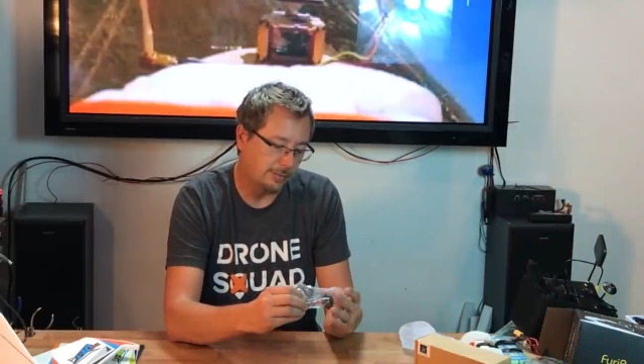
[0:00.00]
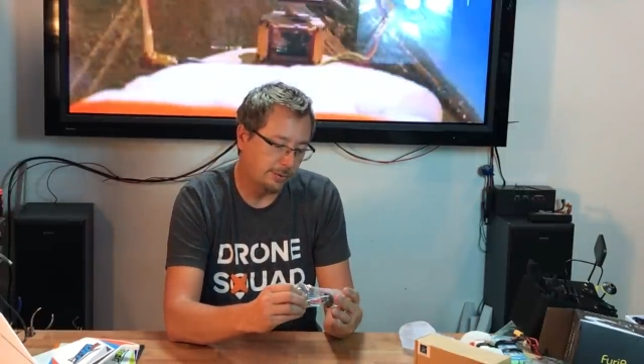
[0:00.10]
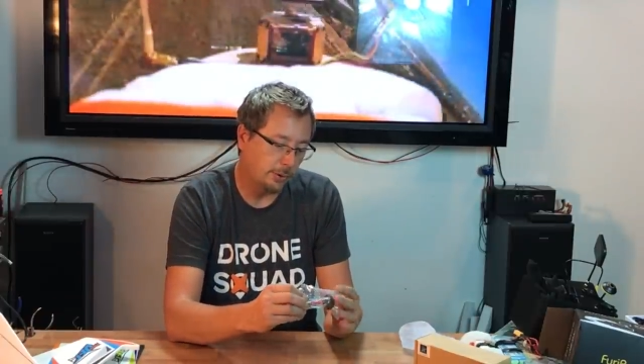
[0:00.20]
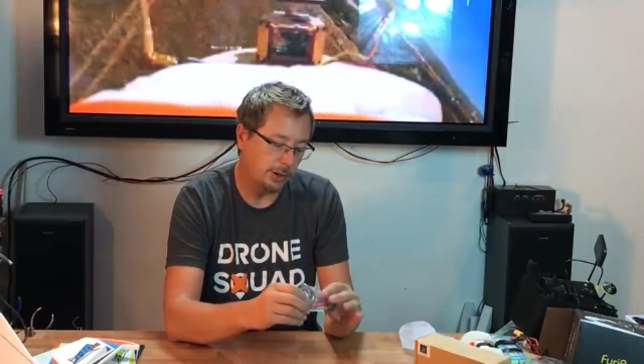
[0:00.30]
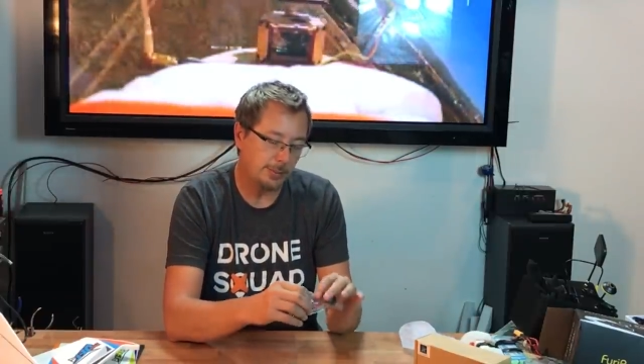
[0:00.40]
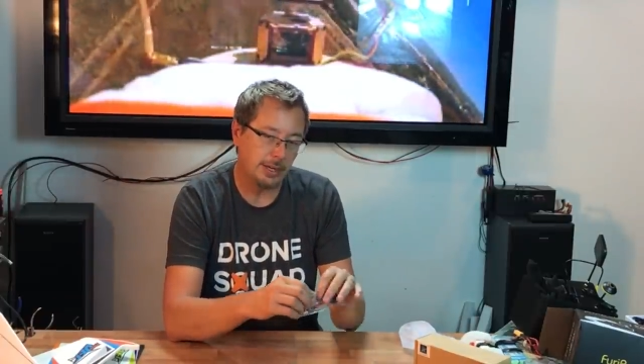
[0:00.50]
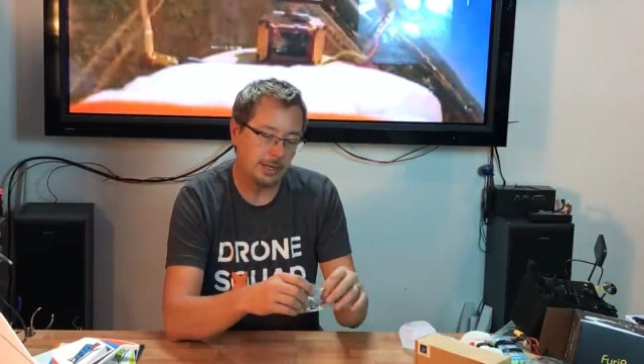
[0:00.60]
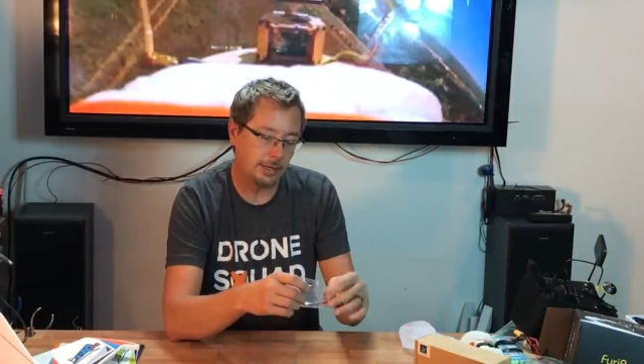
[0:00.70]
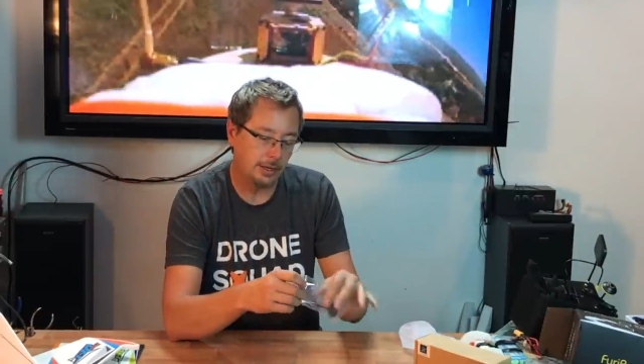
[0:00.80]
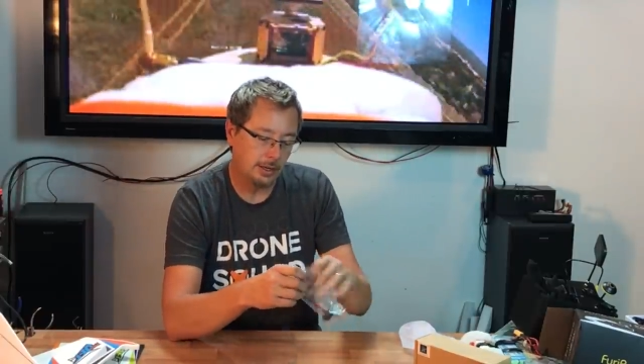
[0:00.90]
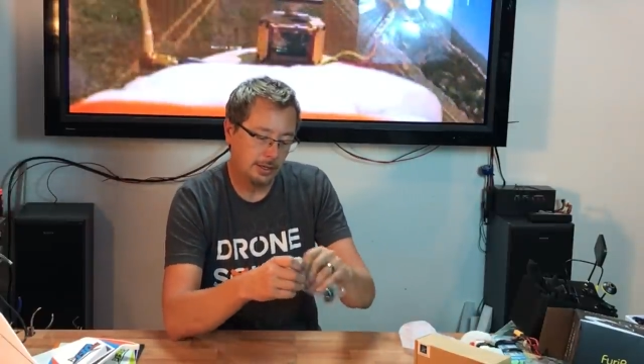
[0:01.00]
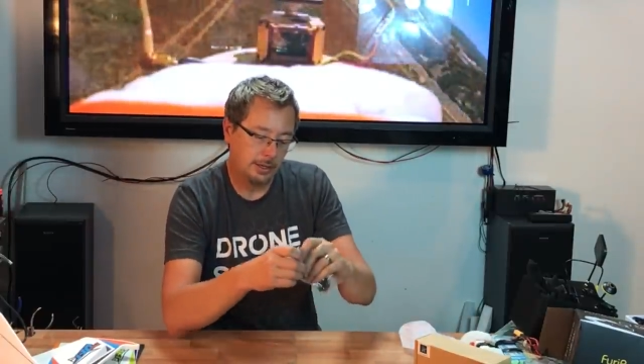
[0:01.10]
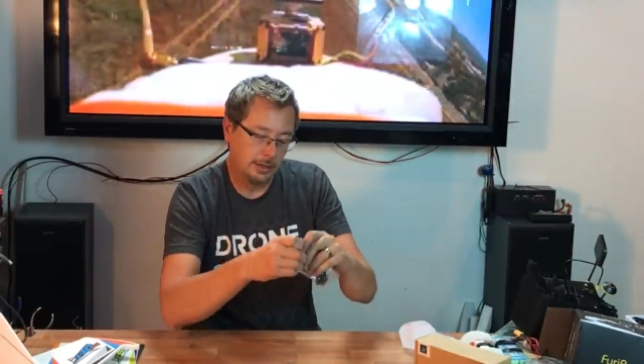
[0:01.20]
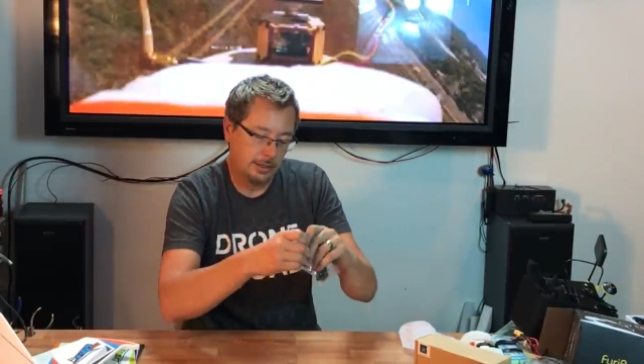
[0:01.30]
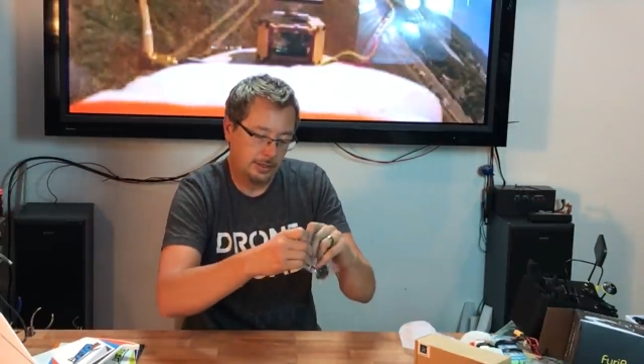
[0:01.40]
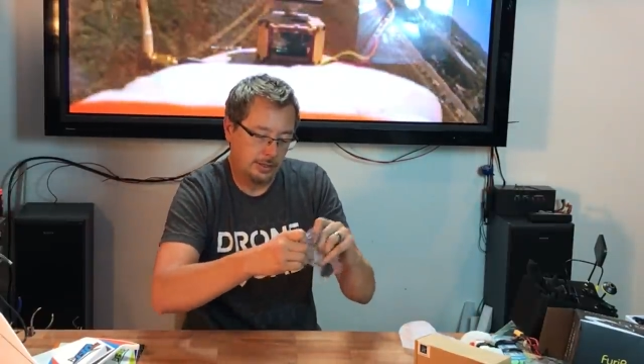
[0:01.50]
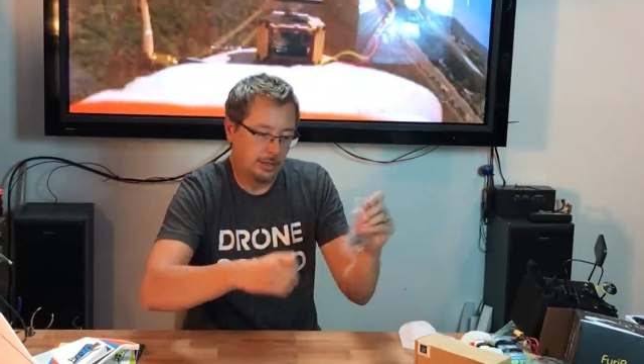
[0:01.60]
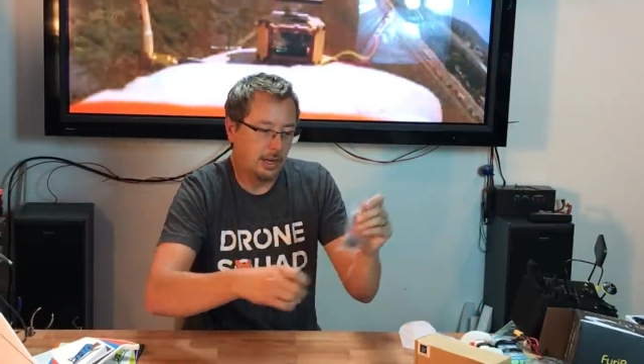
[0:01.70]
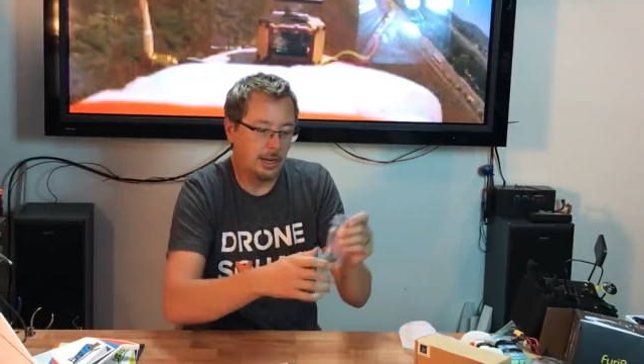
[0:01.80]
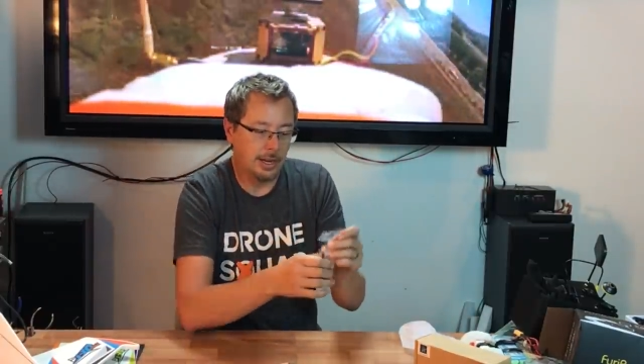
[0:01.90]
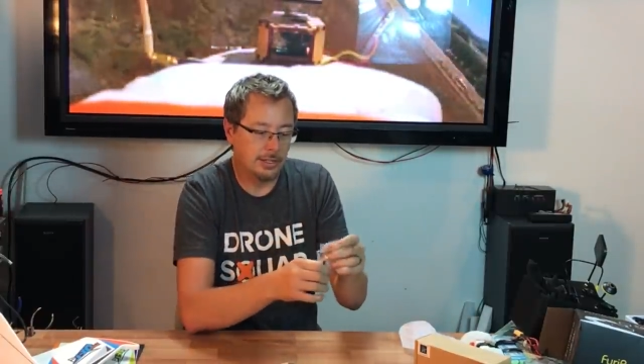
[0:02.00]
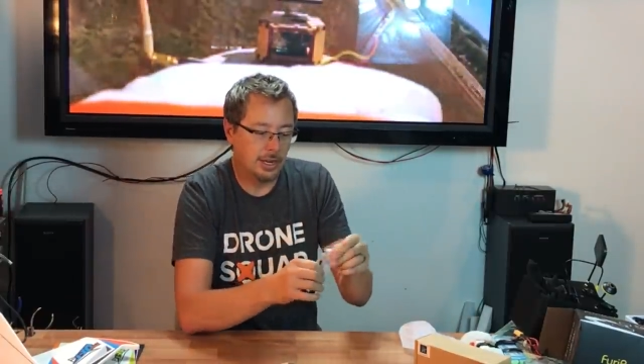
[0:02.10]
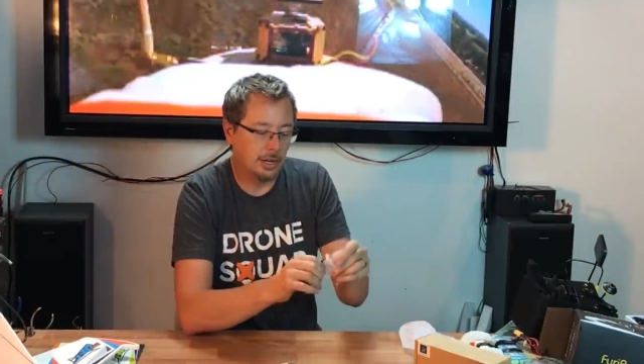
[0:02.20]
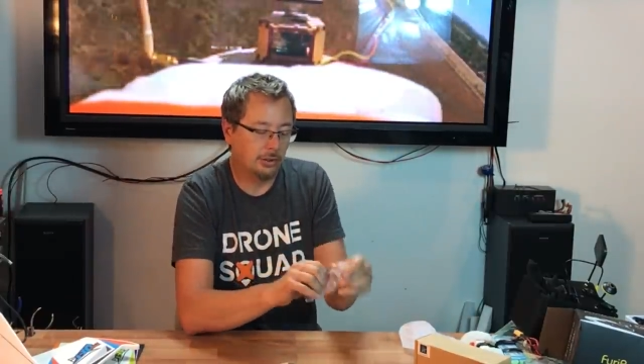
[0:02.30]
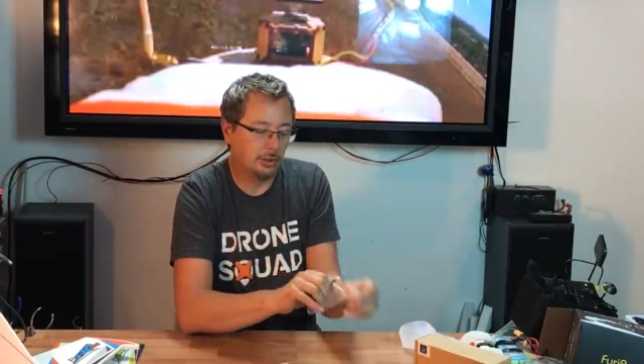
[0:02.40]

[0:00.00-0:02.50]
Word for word: FuriBee uh, antenna.